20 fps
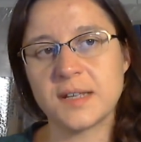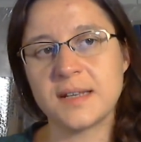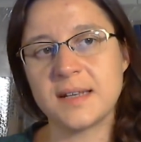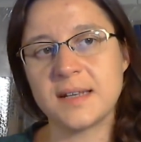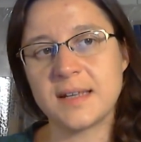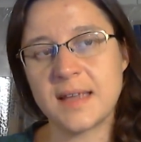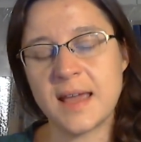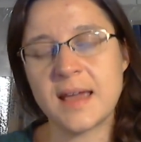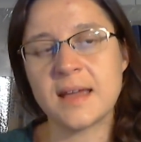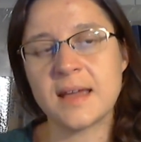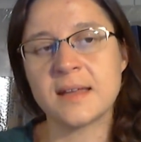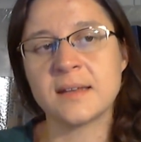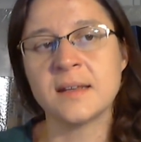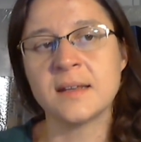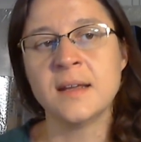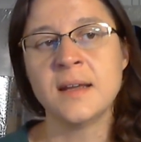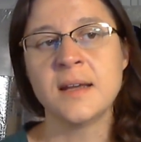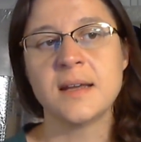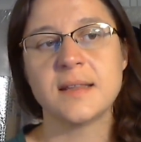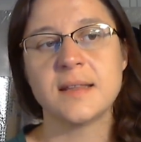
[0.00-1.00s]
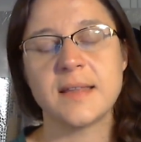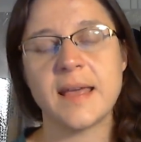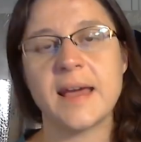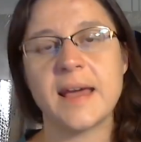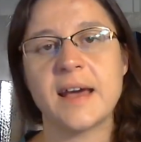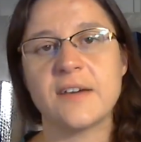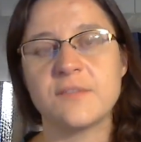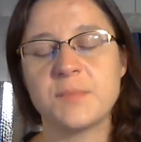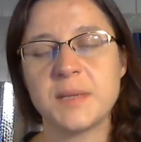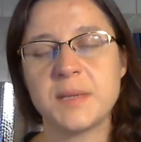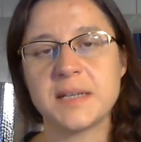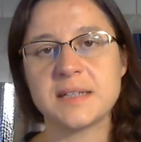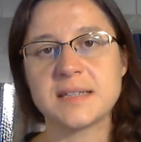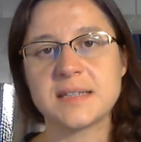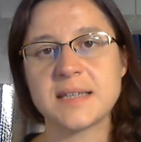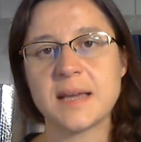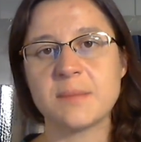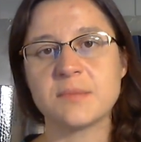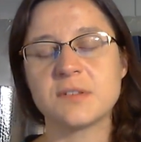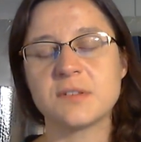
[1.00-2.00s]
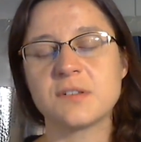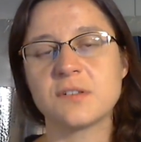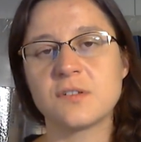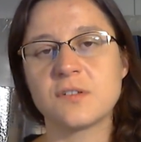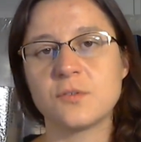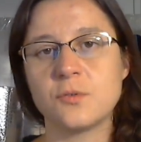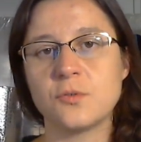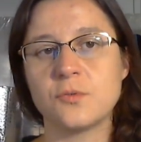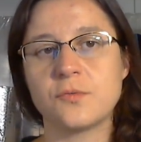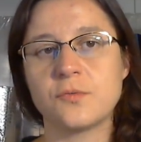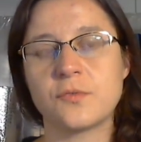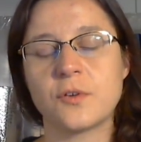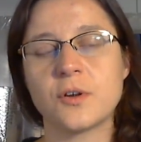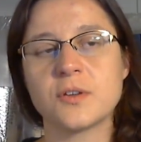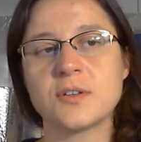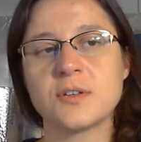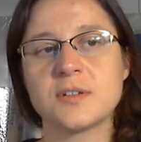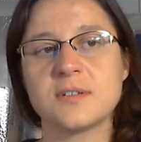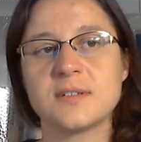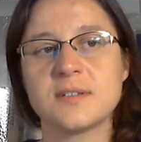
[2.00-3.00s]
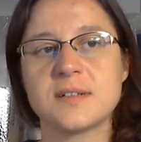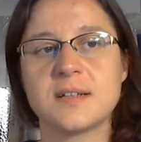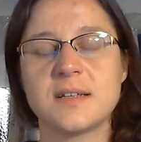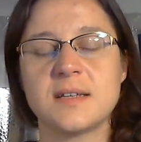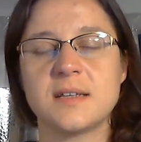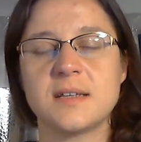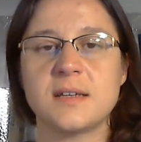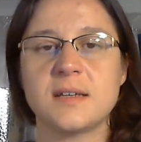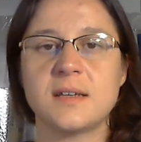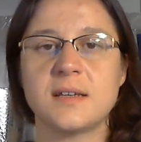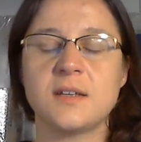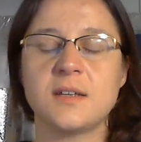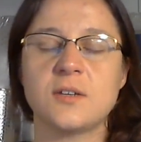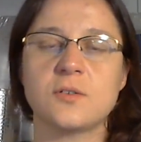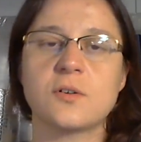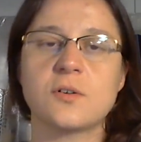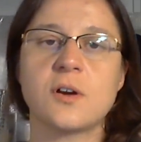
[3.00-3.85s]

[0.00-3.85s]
And again, there have been attempts to fraudulently